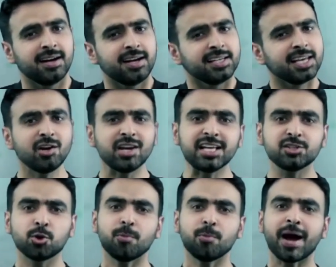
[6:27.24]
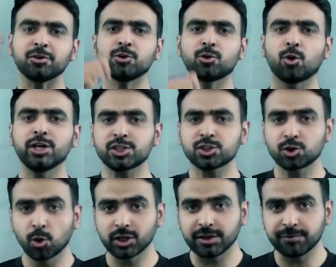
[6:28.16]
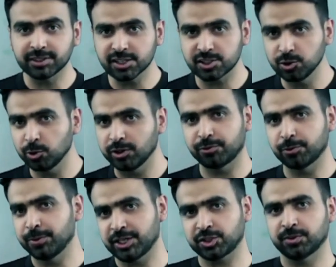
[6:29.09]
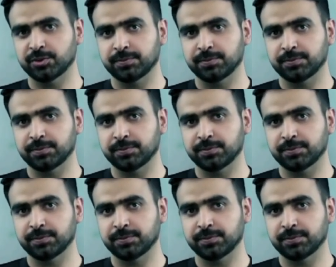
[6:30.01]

Now let's go back to Rohit's story with this new information.